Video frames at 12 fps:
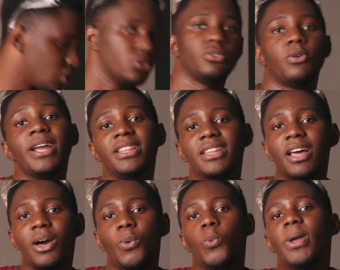So right
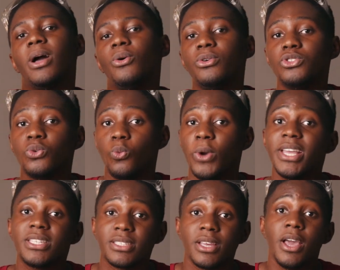now we are going to wait
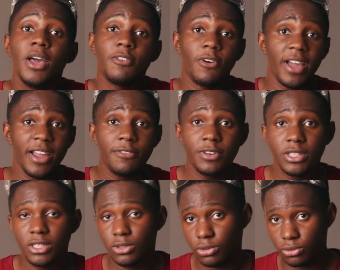for
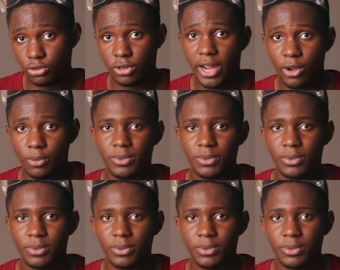everything to dry up.